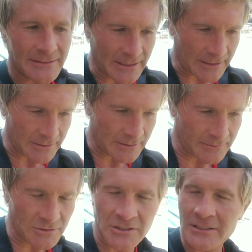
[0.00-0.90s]
that
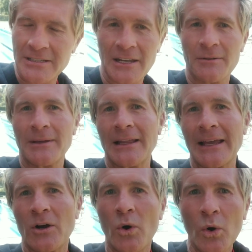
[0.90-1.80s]
tend to be
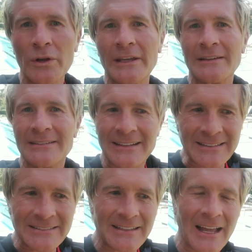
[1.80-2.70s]
like holding
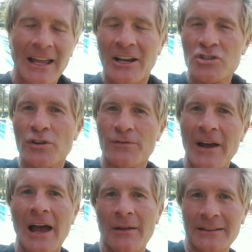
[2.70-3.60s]
extra
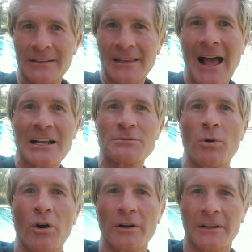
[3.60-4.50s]
fat, like the last
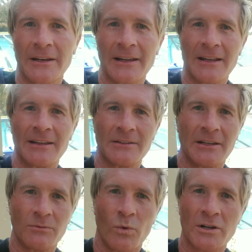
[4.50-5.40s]
part that
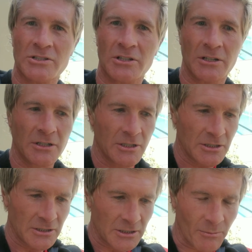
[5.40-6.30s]
it wants to,
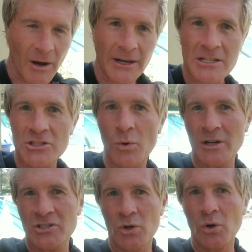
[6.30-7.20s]
the body still
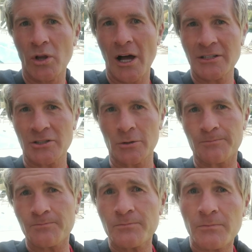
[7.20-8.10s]
wants to hold on to.
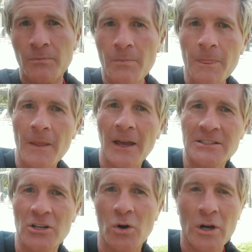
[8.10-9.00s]
And
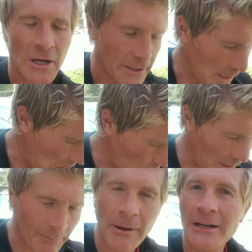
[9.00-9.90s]
so now while
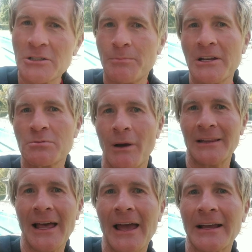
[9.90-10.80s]
I pinch my
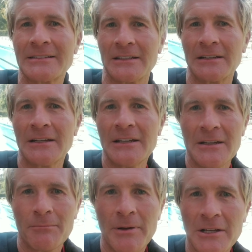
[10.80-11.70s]
legs and
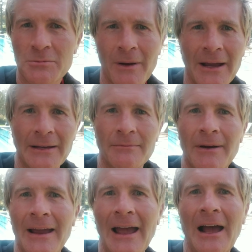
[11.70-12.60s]
pinch my
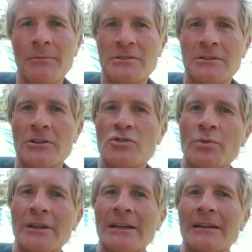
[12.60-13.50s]
abs, there's
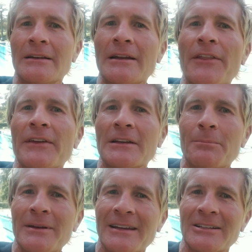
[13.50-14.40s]
really nothing to
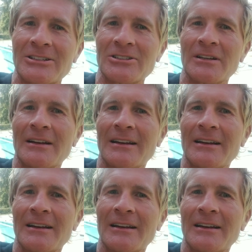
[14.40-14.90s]
pinch.